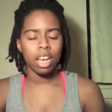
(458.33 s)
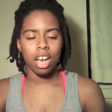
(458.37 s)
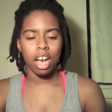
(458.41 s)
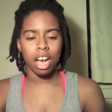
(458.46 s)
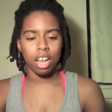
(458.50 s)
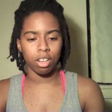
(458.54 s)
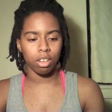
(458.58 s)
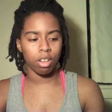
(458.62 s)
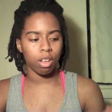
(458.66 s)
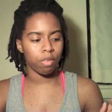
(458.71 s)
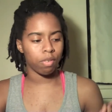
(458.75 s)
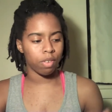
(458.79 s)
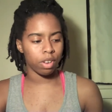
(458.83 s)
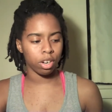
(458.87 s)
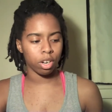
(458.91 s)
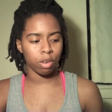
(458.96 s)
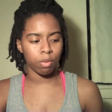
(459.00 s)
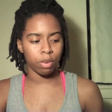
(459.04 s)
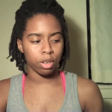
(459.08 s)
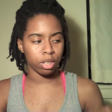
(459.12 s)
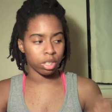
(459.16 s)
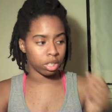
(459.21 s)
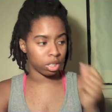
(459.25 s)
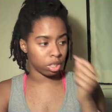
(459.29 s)
And Littlefinger
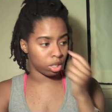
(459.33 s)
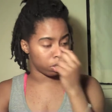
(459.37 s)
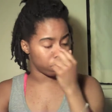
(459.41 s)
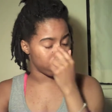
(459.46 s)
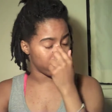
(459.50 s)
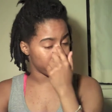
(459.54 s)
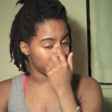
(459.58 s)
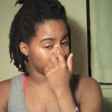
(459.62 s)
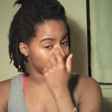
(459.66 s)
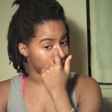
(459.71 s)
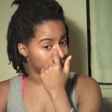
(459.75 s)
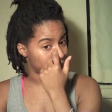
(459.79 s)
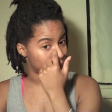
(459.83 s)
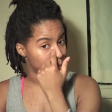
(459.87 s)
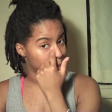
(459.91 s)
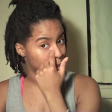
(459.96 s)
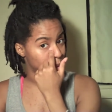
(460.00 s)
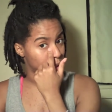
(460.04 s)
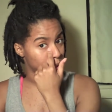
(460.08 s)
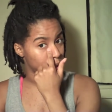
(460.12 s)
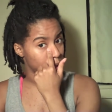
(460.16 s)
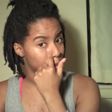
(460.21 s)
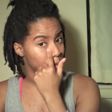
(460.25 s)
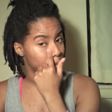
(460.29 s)
was doing good this
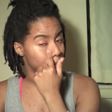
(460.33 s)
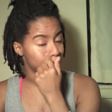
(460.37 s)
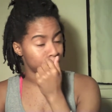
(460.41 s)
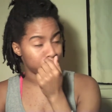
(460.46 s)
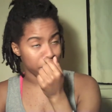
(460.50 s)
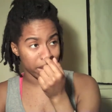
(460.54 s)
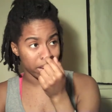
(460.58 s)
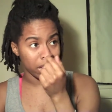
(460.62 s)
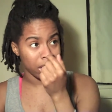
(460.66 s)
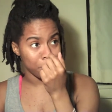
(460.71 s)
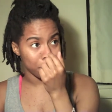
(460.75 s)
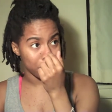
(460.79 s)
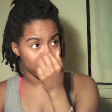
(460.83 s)
episode mainly